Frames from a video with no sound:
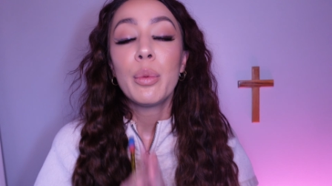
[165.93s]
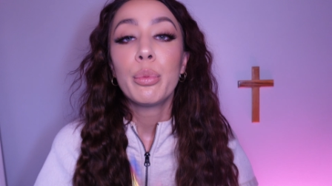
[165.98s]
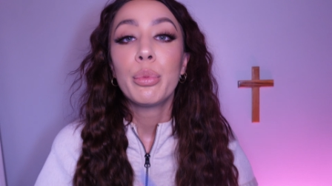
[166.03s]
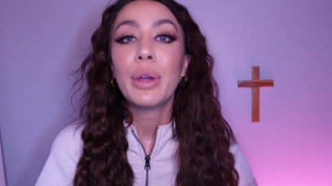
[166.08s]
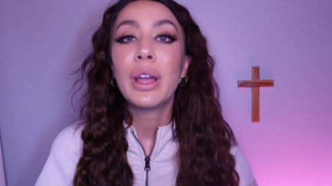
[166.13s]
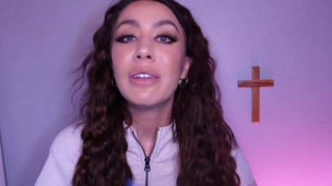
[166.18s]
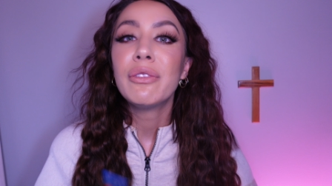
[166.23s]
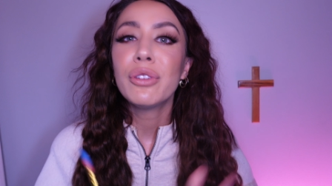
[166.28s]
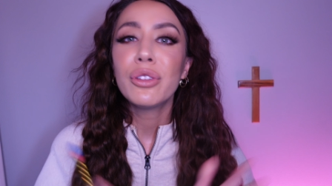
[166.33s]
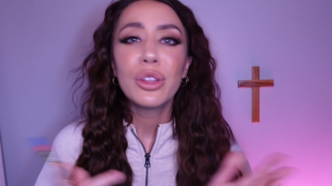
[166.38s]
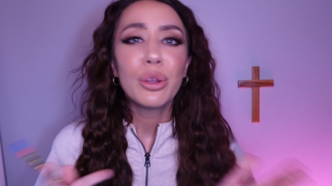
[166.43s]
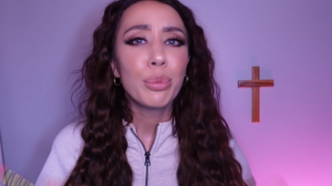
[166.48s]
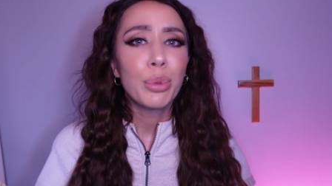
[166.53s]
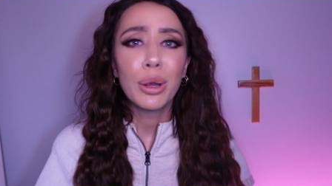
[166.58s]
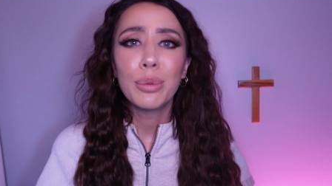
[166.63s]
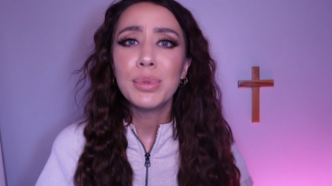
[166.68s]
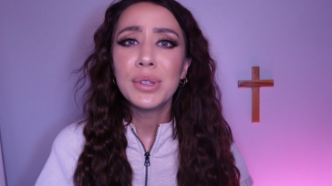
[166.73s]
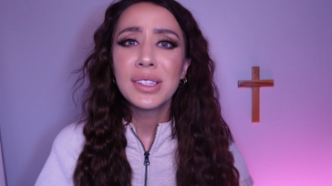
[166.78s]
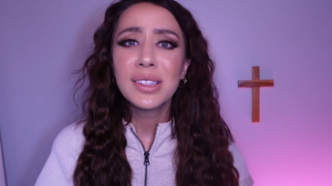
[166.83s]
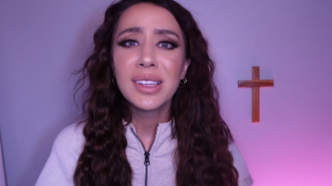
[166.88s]
Pray for their
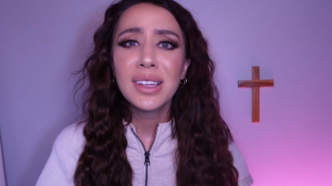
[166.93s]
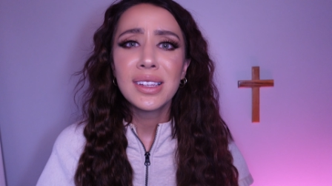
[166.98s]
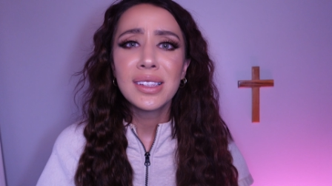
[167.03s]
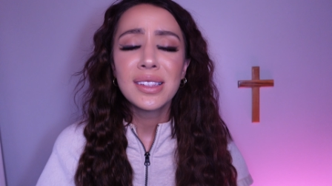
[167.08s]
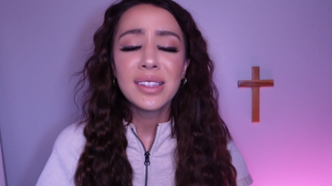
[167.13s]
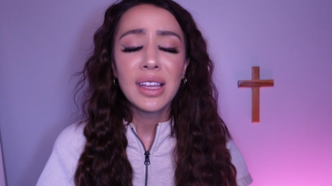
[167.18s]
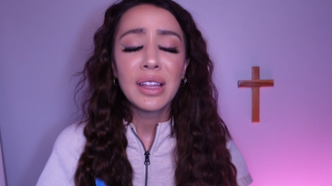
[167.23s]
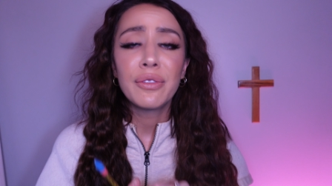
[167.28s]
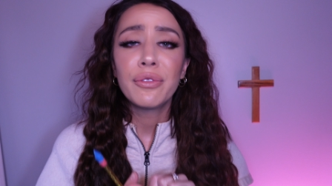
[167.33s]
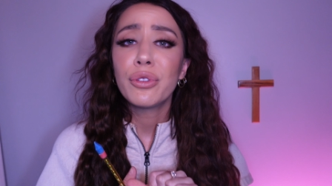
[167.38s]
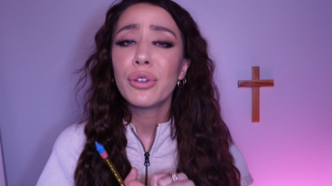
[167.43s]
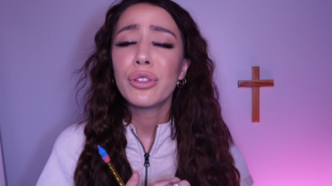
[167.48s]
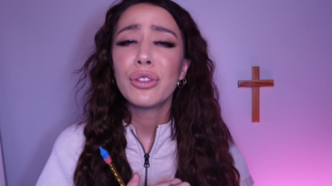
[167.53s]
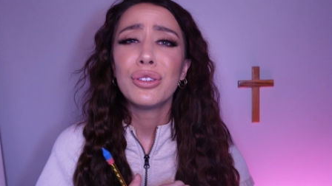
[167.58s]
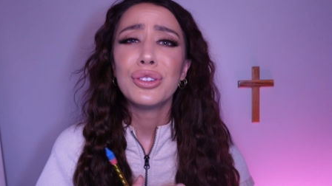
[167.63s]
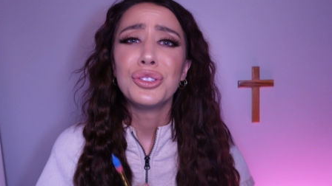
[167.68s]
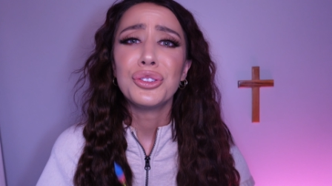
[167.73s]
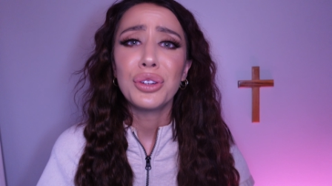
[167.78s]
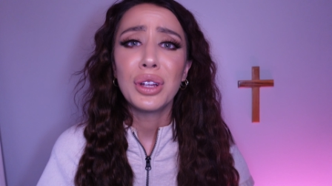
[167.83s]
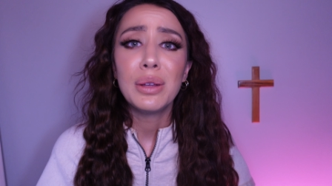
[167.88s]
purposes and for
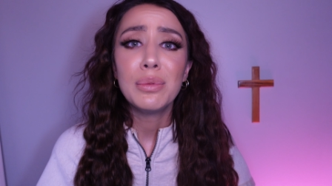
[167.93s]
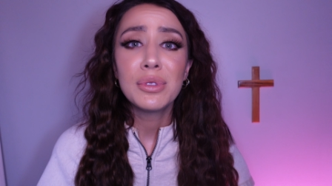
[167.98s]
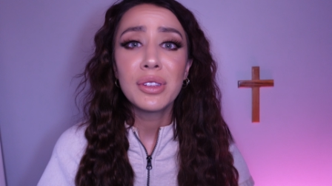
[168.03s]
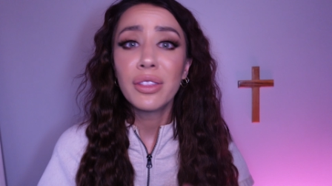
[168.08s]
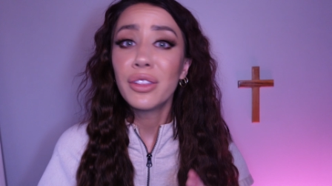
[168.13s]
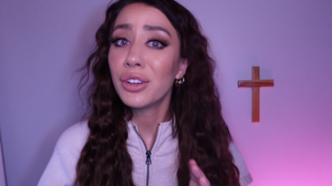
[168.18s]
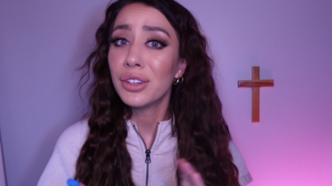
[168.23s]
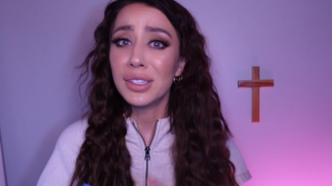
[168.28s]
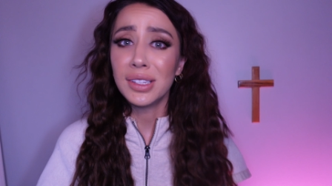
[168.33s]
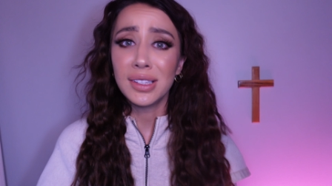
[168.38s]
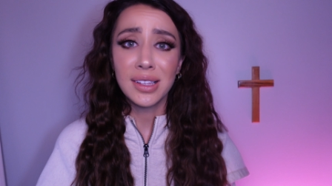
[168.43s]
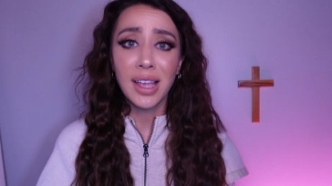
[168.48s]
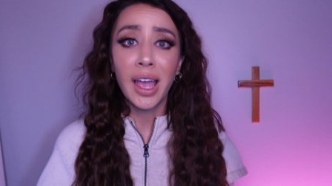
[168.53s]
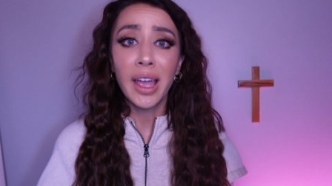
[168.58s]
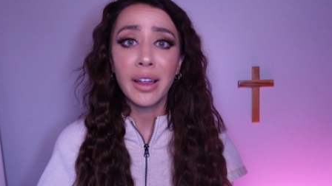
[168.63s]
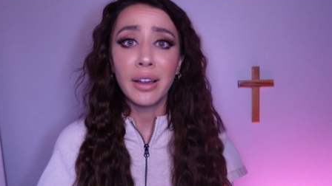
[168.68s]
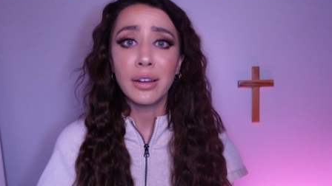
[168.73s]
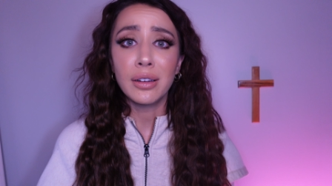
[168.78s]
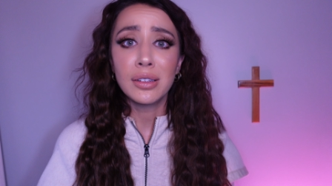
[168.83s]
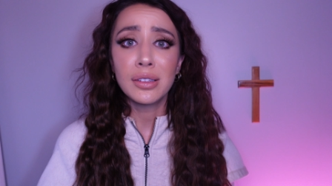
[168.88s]
their dreams and their
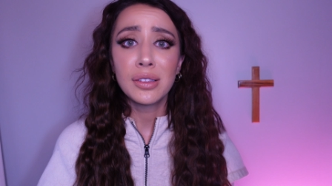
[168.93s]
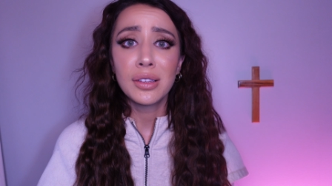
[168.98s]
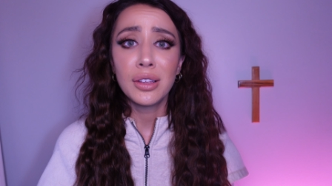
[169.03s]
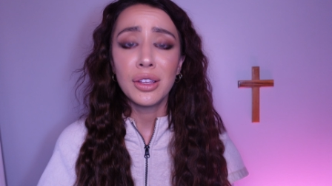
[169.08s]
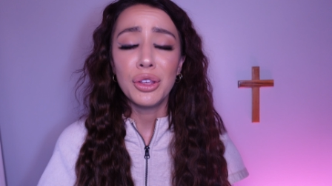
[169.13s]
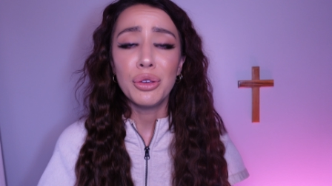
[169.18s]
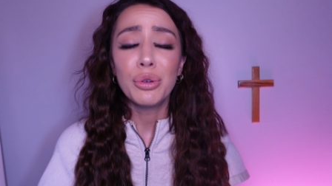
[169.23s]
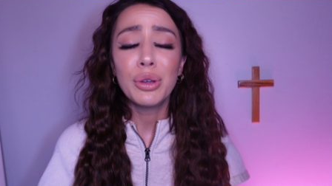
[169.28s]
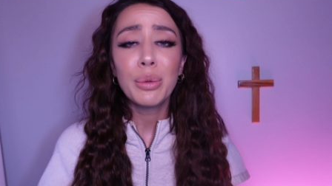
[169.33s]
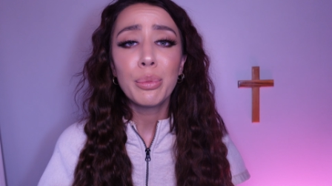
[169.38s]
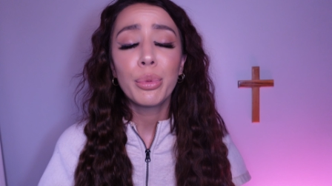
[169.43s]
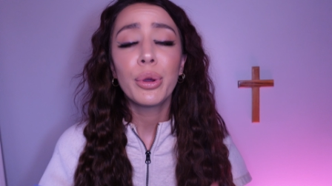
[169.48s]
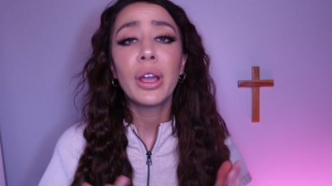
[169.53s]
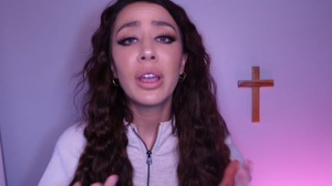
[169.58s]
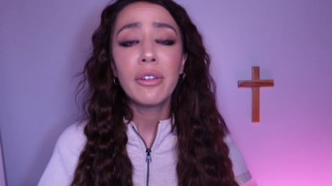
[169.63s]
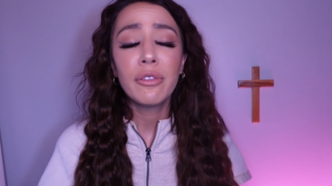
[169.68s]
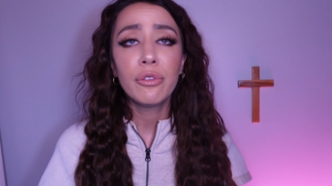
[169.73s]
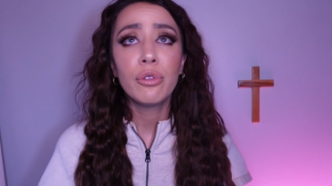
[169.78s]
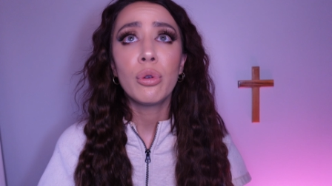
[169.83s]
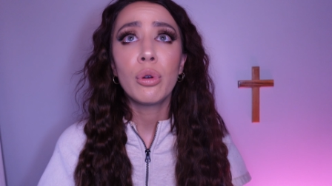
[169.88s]
desires. You can
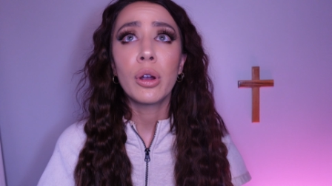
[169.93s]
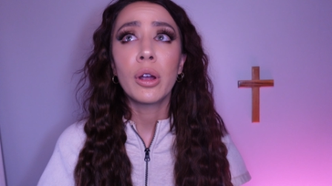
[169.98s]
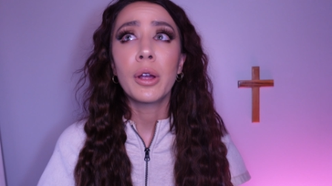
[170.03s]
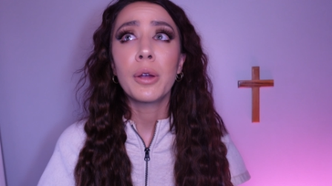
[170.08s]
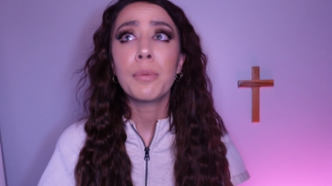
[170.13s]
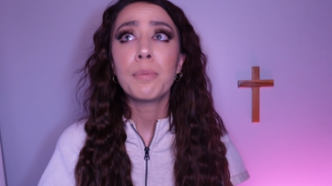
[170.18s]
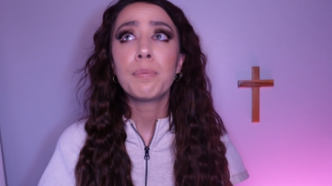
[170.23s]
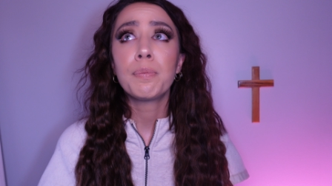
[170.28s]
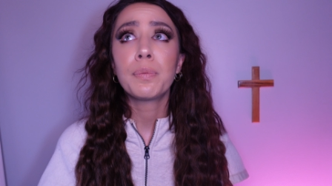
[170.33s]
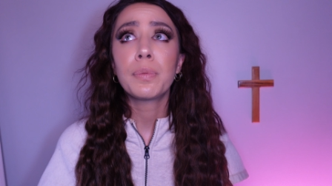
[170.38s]
pray for,